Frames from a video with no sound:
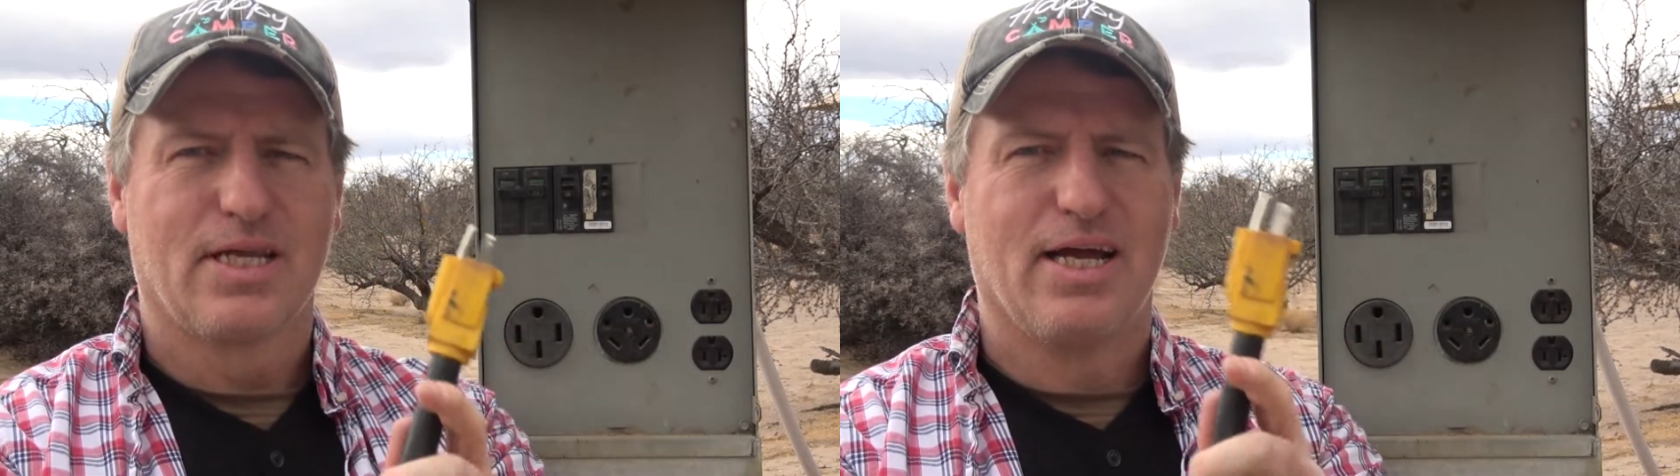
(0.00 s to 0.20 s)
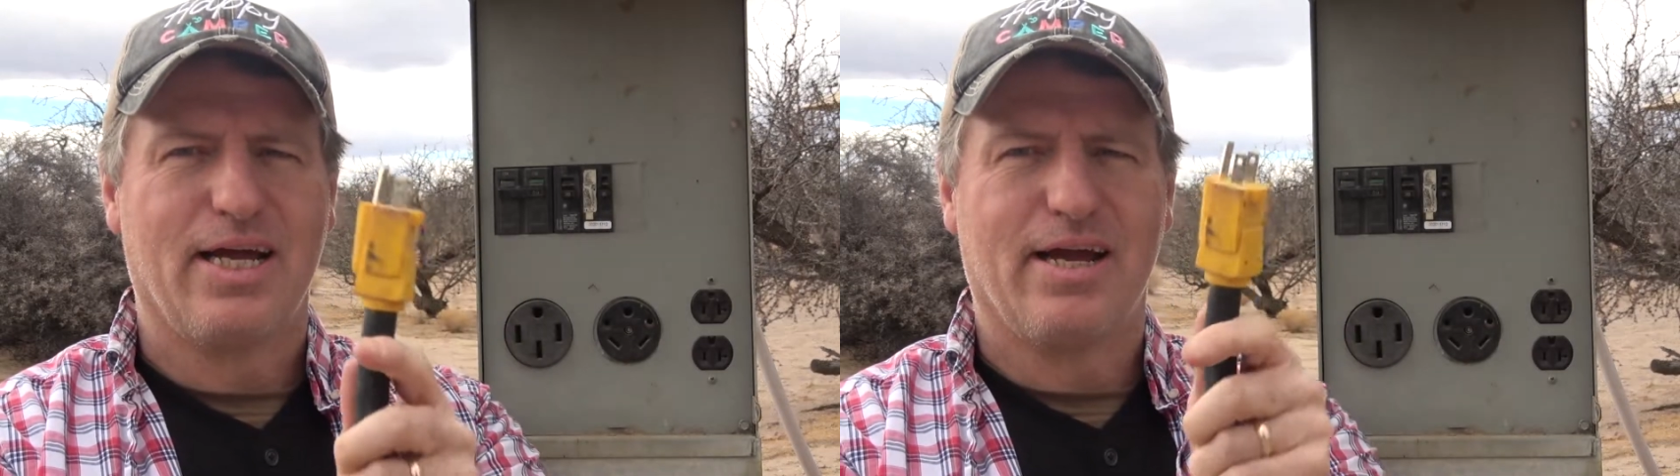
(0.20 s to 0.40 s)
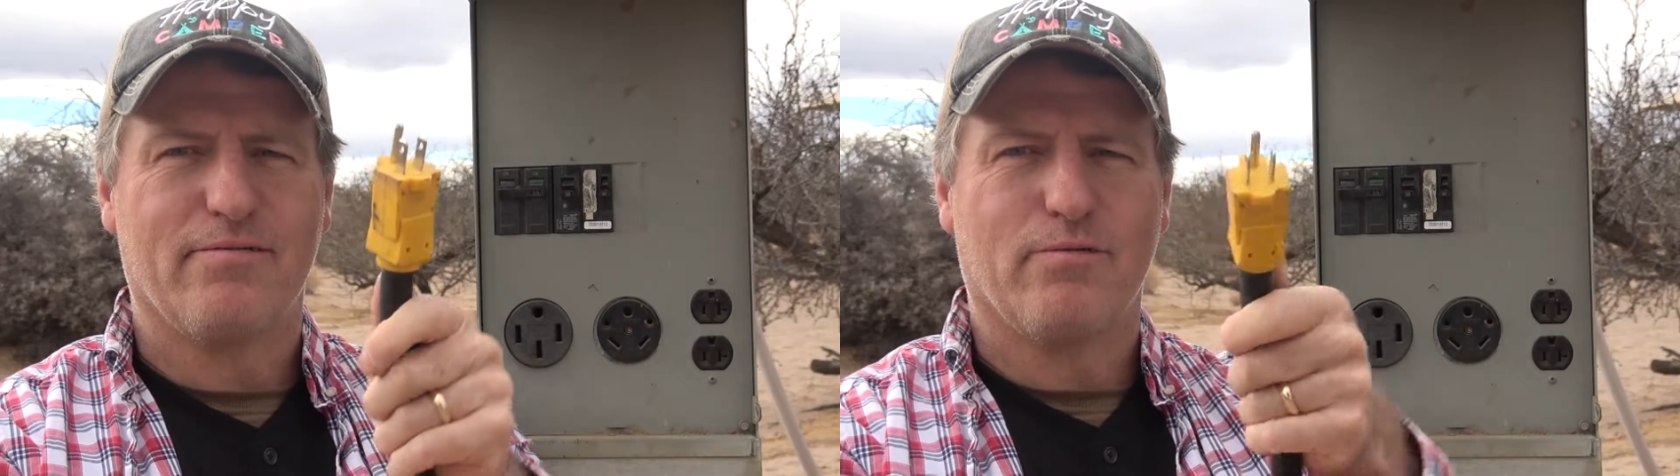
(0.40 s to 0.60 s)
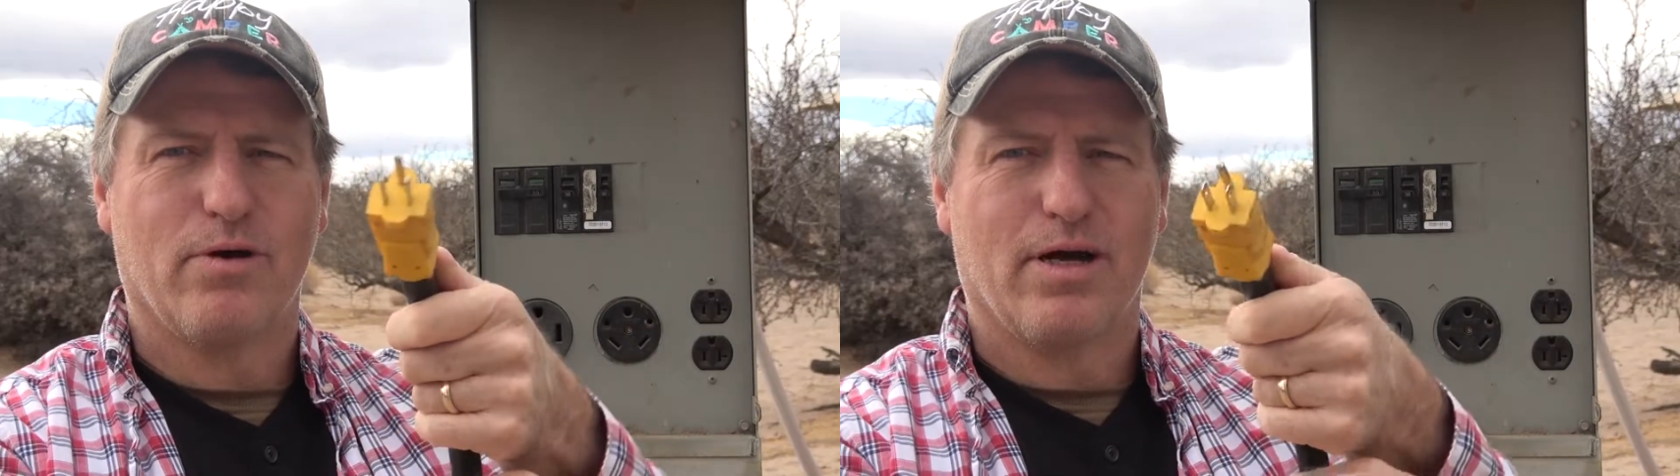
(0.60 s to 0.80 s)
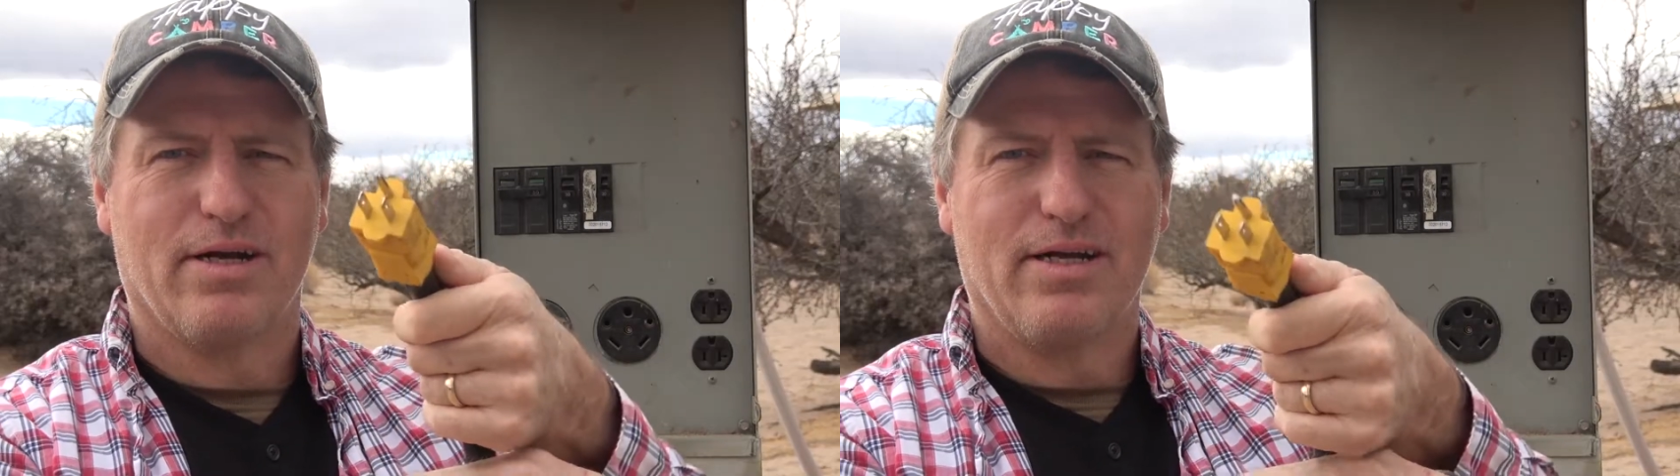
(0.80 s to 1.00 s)
I have
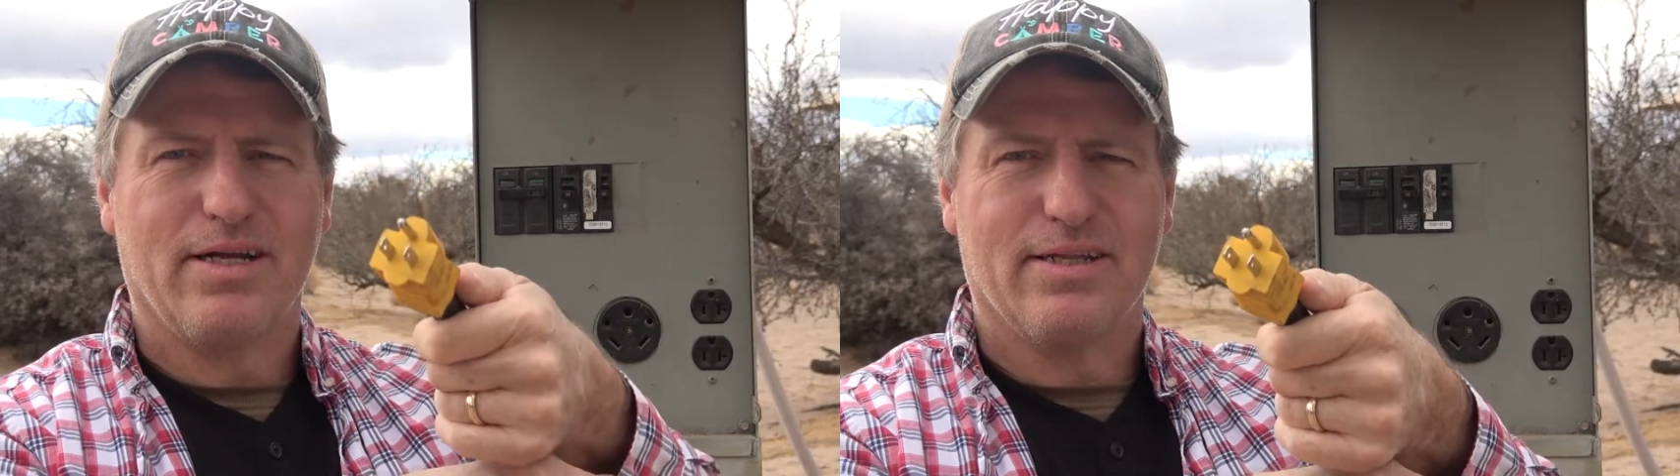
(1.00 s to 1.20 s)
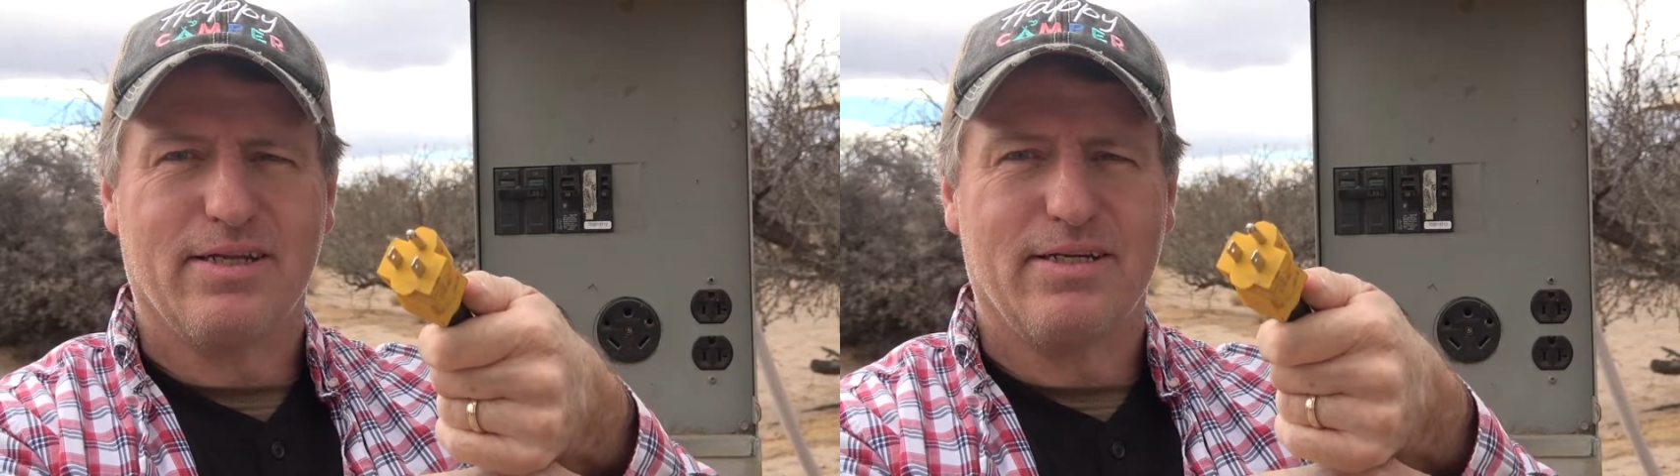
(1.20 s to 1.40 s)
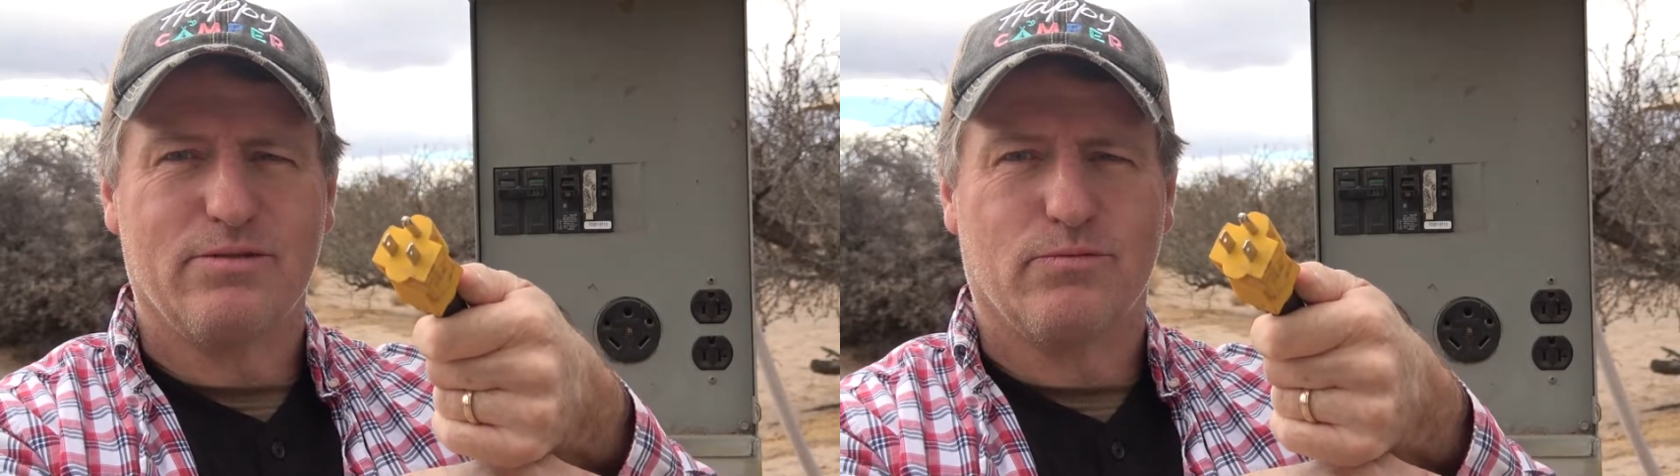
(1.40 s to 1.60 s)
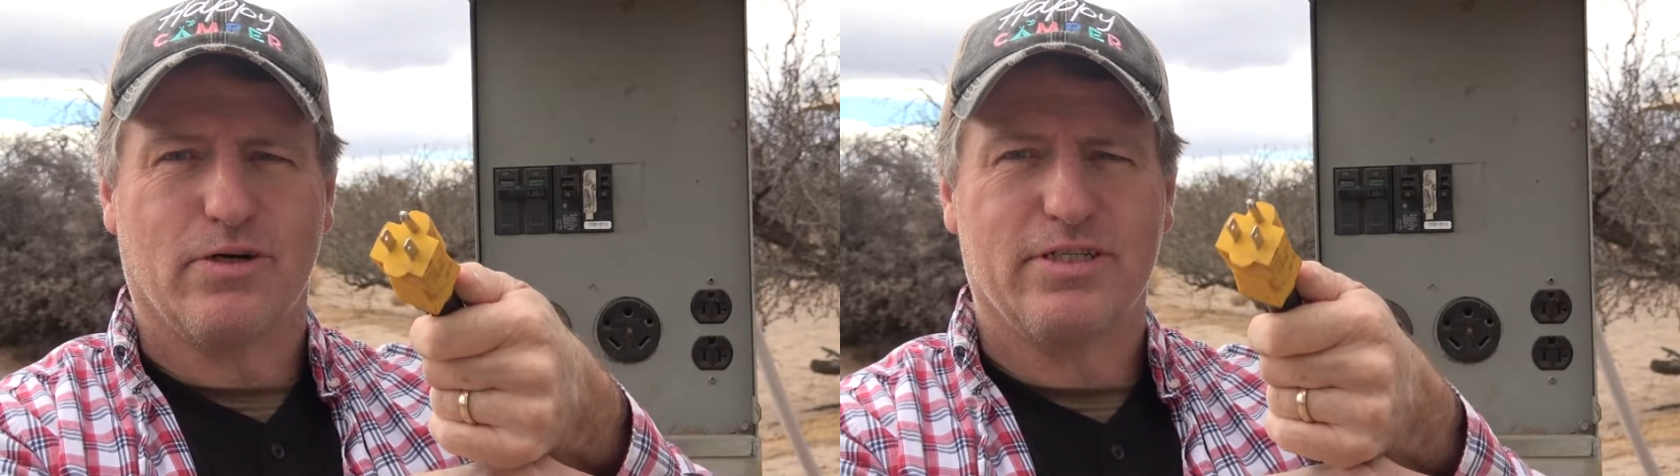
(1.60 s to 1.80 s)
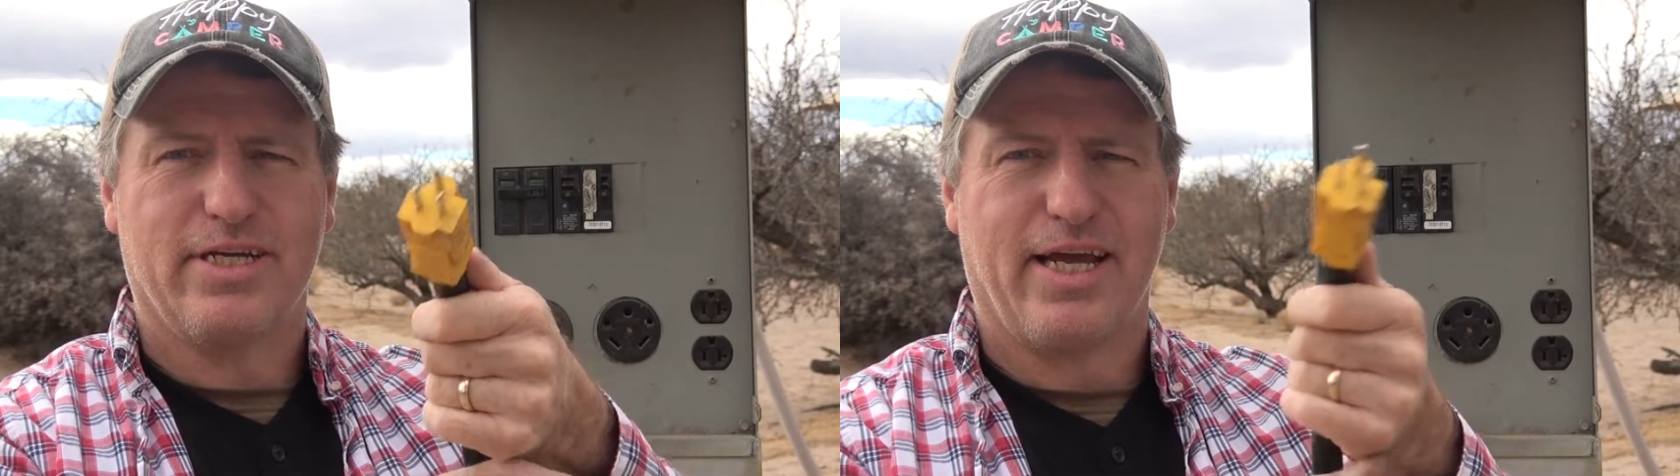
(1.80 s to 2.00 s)
one that is a
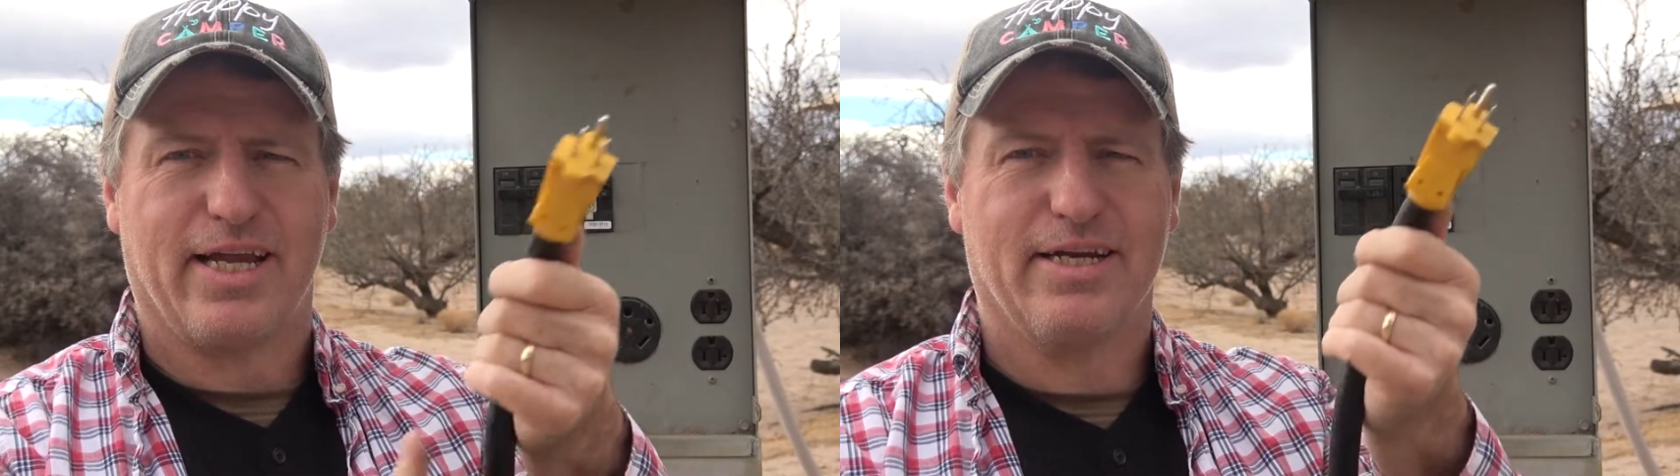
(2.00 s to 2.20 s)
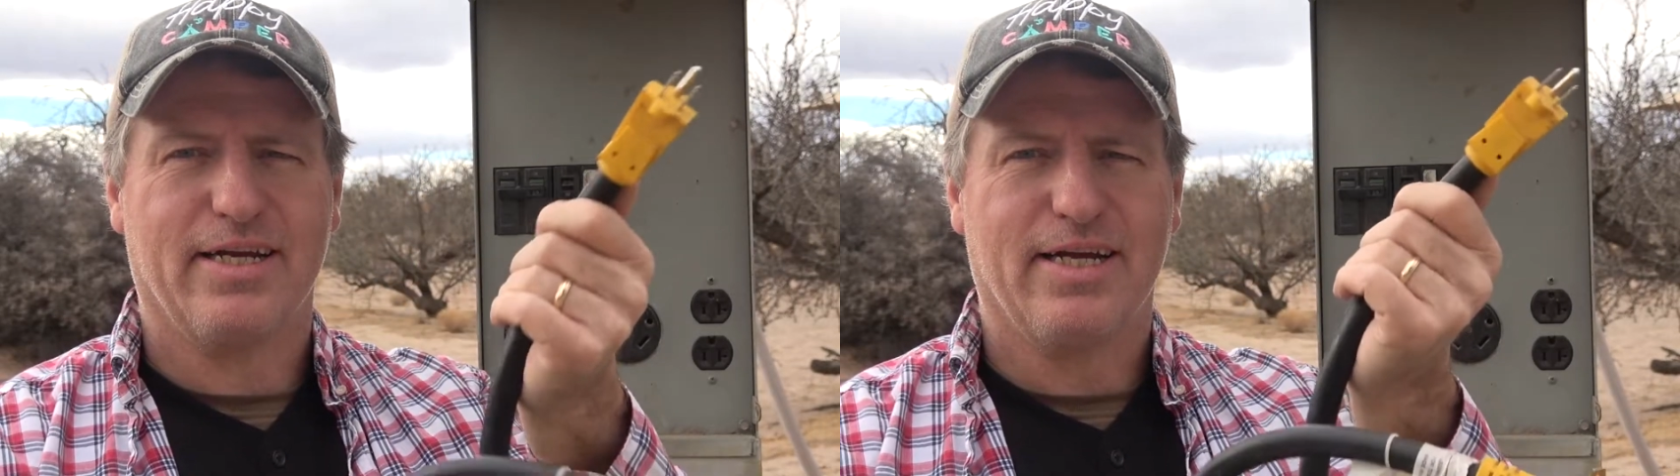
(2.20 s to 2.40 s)
110.